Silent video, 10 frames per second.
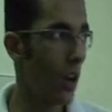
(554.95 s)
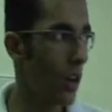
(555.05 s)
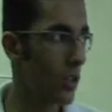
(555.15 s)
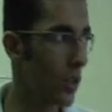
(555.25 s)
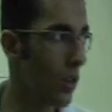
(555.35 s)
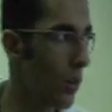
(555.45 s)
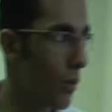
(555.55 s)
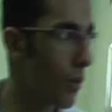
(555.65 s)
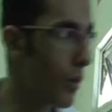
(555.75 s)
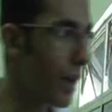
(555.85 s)

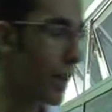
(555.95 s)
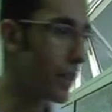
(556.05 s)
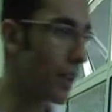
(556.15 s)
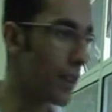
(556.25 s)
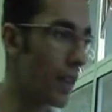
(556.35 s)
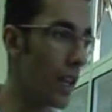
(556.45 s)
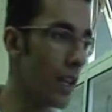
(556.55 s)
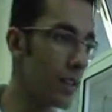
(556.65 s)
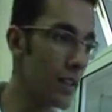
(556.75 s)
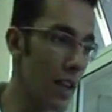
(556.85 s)
So it
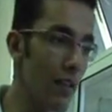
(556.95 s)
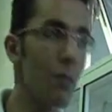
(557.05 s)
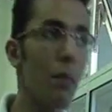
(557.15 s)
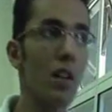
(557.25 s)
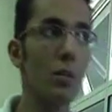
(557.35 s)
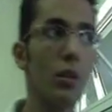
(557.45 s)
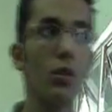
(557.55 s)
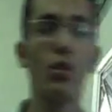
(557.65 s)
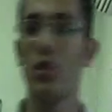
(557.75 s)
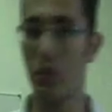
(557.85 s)
is even possible to
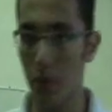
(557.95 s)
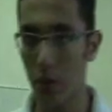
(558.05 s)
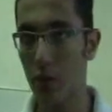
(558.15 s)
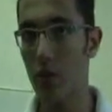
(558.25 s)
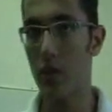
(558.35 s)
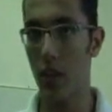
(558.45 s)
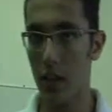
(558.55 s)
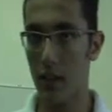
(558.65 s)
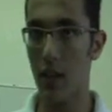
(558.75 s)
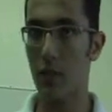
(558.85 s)
use Bluetooth,
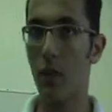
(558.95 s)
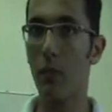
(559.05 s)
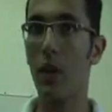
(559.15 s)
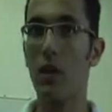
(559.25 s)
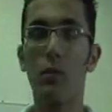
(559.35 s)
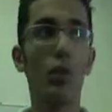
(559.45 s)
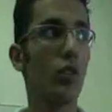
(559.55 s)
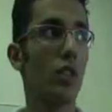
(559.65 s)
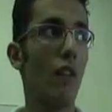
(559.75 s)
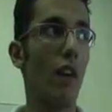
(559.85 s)
yes, as well, because
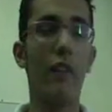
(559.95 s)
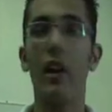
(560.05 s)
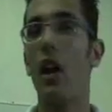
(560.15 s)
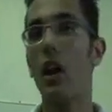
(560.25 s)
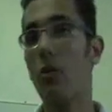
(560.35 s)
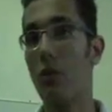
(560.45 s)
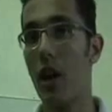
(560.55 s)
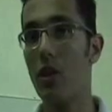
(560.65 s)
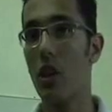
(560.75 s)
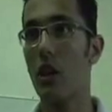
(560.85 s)
Bluetooth have an even higher
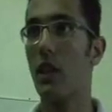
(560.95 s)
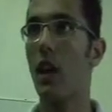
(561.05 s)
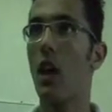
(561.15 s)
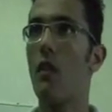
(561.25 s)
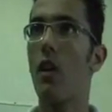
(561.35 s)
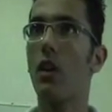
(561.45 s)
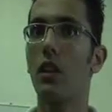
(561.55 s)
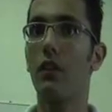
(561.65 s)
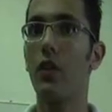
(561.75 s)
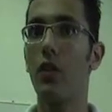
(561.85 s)
range. It can cover until
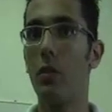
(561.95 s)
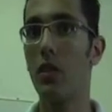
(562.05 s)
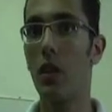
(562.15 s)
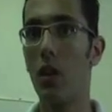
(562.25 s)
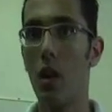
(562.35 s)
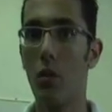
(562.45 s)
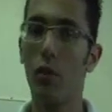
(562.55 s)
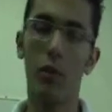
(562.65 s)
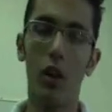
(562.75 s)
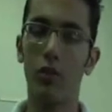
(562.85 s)
50 meter.
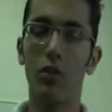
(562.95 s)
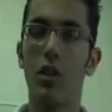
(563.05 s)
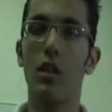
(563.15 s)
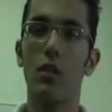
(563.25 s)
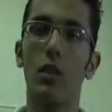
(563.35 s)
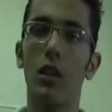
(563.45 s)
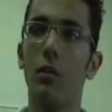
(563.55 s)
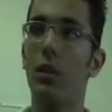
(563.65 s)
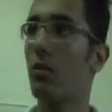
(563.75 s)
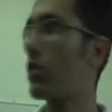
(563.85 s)
Ultrasonic is only
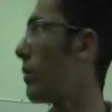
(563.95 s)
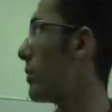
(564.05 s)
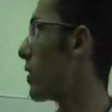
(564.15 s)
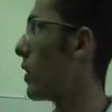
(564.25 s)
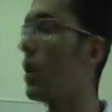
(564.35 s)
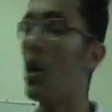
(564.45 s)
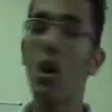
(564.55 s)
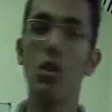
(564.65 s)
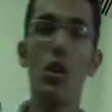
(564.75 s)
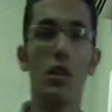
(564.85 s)
limited to 10 meter.
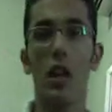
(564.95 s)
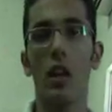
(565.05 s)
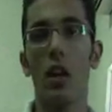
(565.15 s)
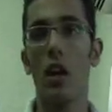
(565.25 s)
So it's like